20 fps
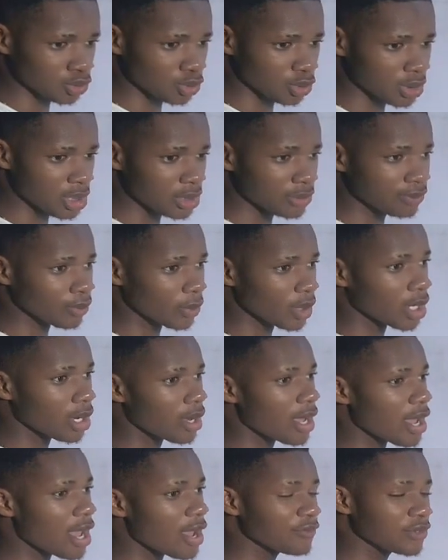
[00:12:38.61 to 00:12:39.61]
Okay,
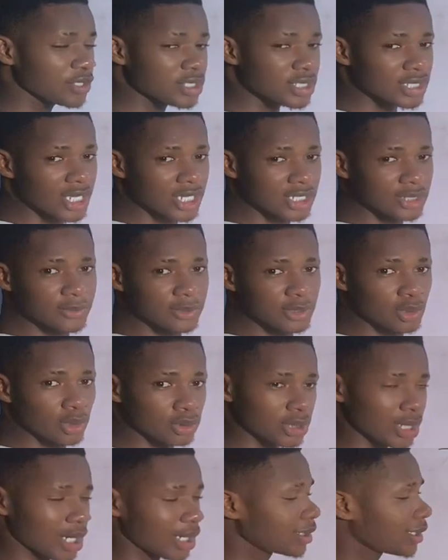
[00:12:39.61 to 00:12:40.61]
everything has been
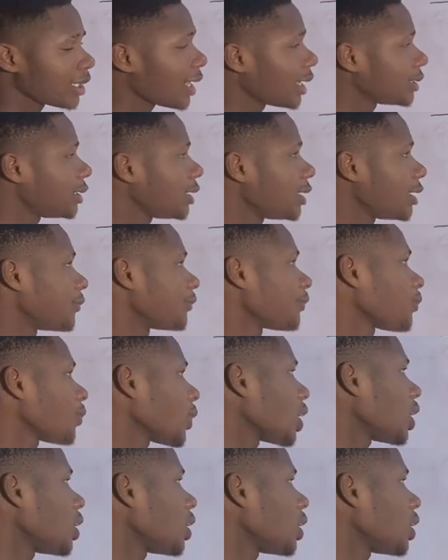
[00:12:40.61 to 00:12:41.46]
taught and they are there.